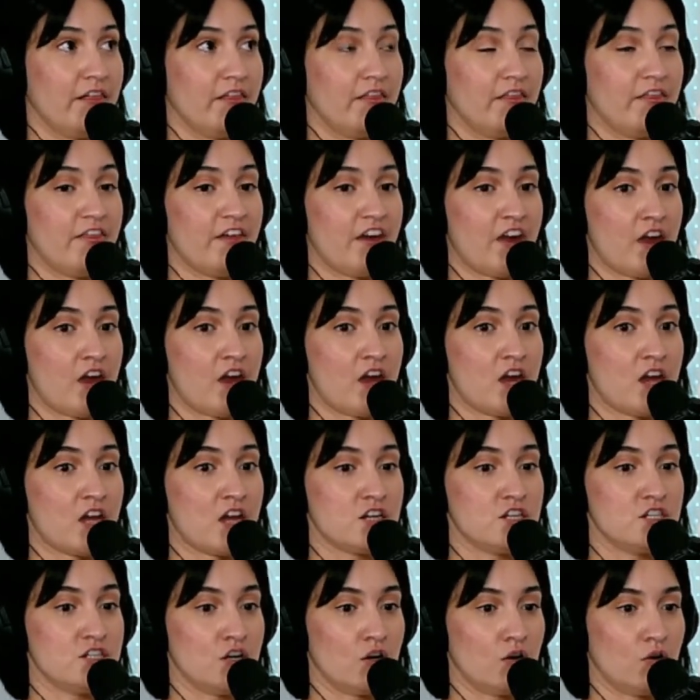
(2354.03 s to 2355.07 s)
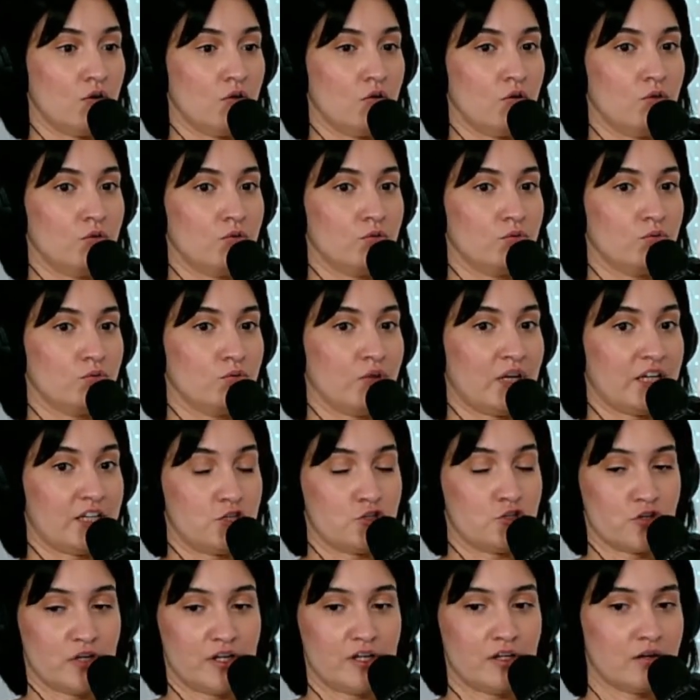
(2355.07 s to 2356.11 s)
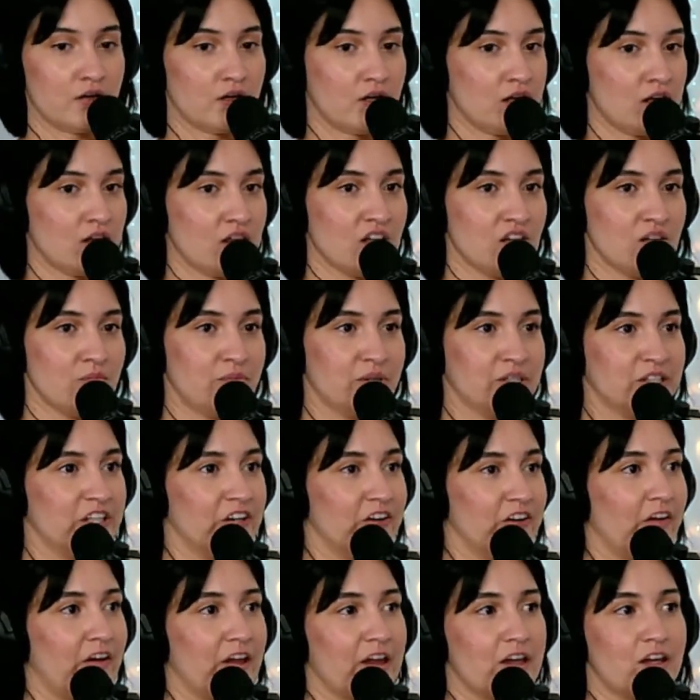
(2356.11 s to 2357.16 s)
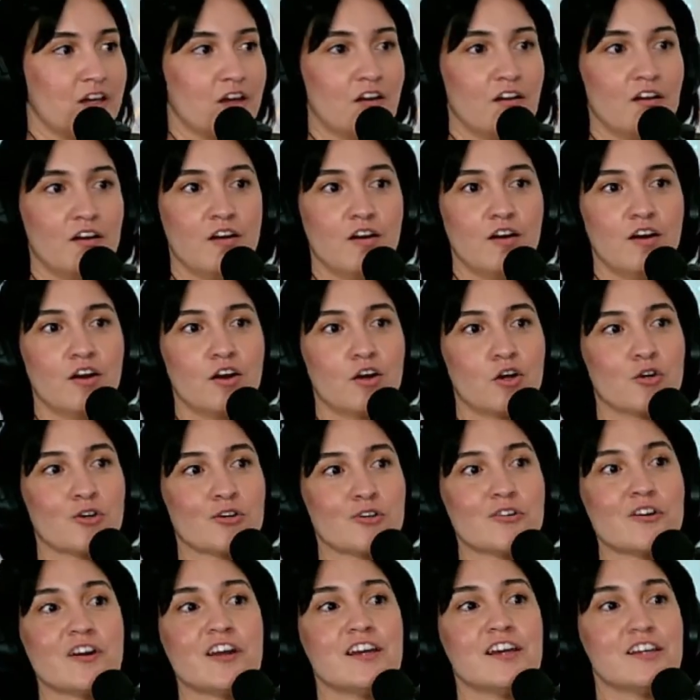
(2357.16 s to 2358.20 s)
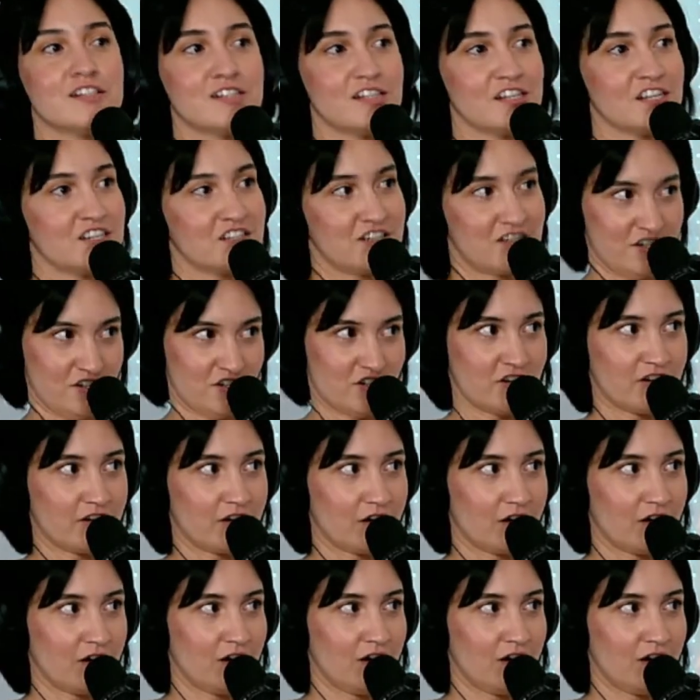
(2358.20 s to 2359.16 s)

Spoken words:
They don't like drink or anything, but they're like crazy into sugar.